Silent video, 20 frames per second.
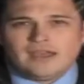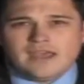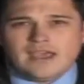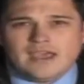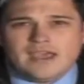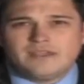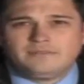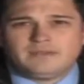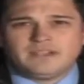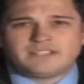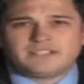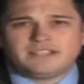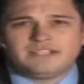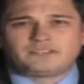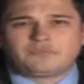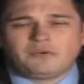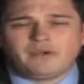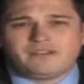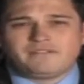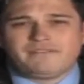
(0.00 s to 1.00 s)
NBC
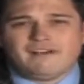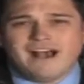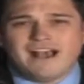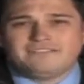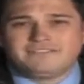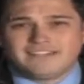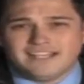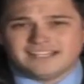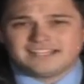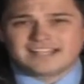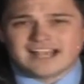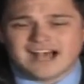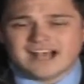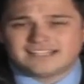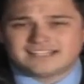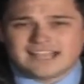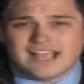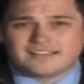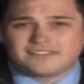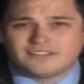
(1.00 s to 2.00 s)
25 did
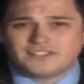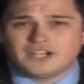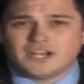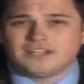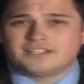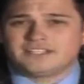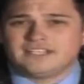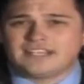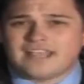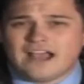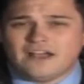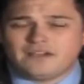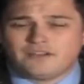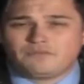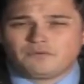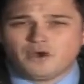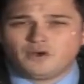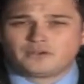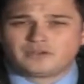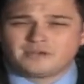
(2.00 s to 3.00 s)
contact the Genesee County
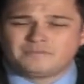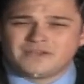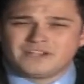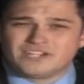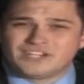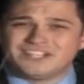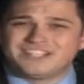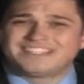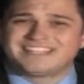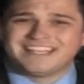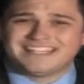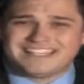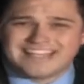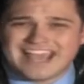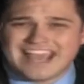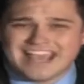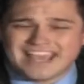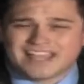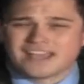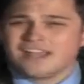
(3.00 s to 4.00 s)
Road Commission
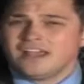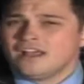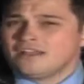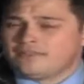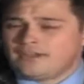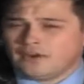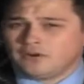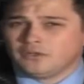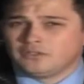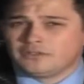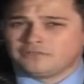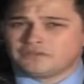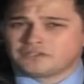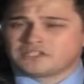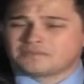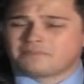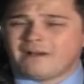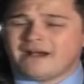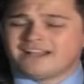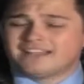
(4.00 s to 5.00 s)
today. Their only
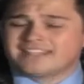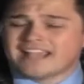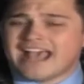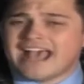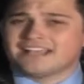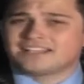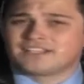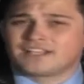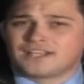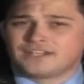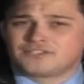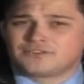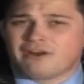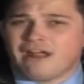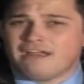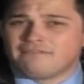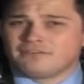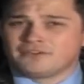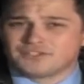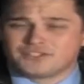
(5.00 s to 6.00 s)
response asking
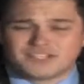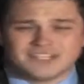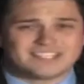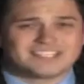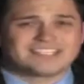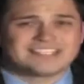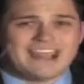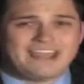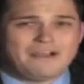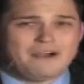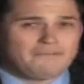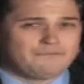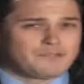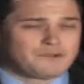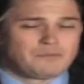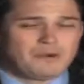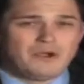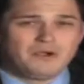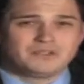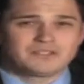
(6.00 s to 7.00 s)
drivers to stay off the
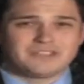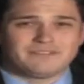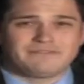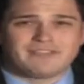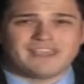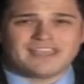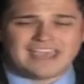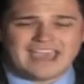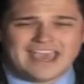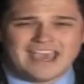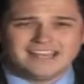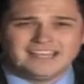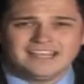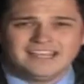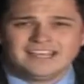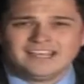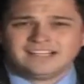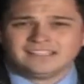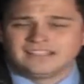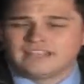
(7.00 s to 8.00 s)
roads if they can,
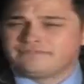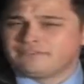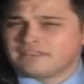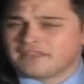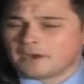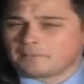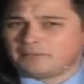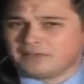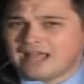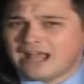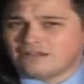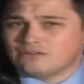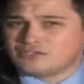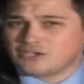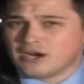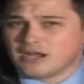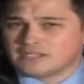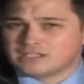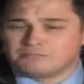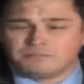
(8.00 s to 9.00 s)
leaving their plow
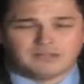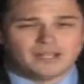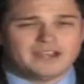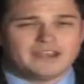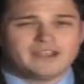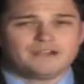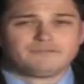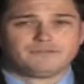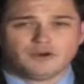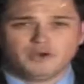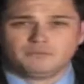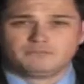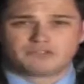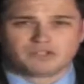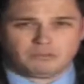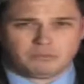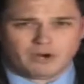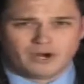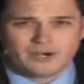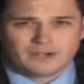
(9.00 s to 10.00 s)
trucks plenty of room to
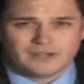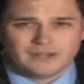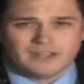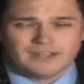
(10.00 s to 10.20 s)
work.